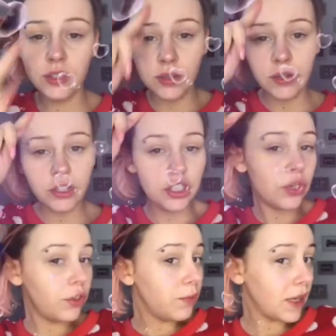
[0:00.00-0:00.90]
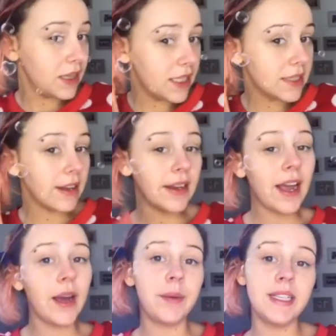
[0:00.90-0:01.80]
So I'm gonna show you on this side
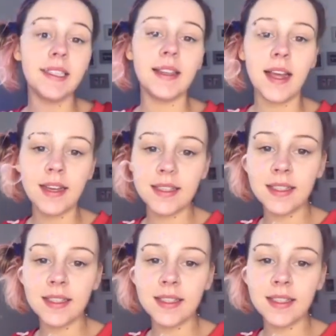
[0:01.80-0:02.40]
how I did that.